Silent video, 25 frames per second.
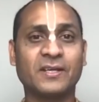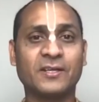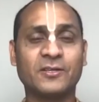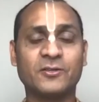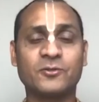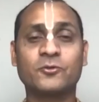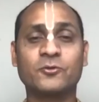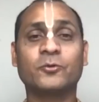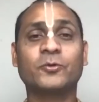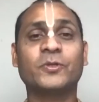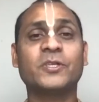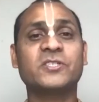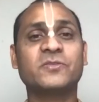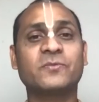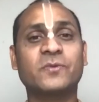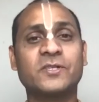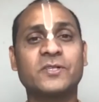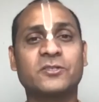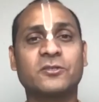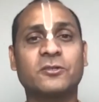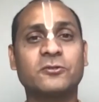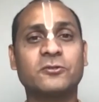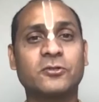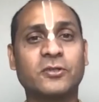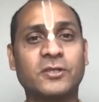So this
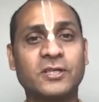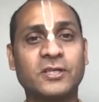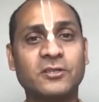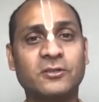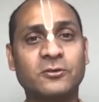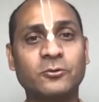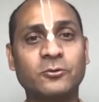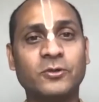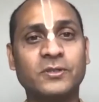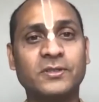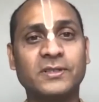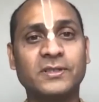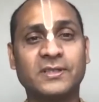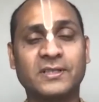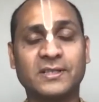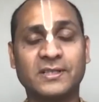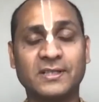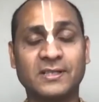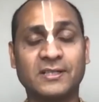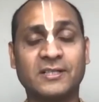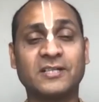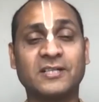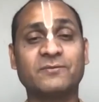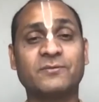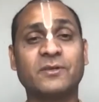verse also
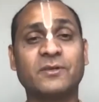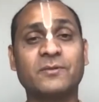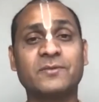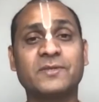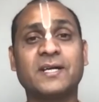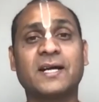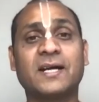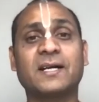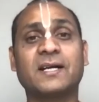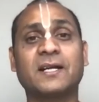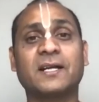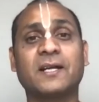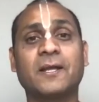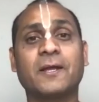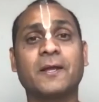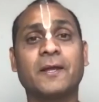confirms that